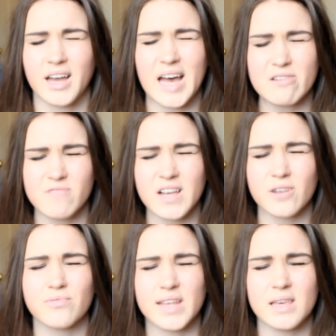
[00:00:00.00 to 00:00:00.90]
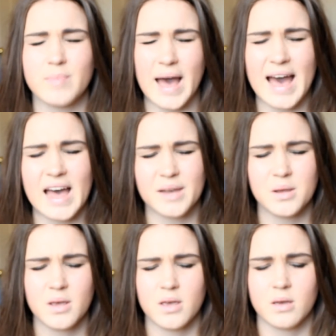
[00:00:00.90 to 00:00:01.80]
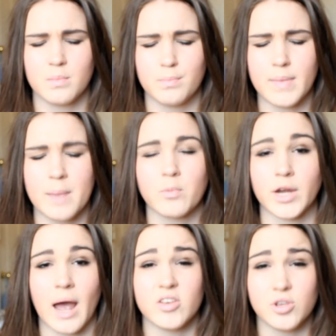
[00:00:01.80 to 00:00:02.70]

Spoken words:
I have like a really bad memory.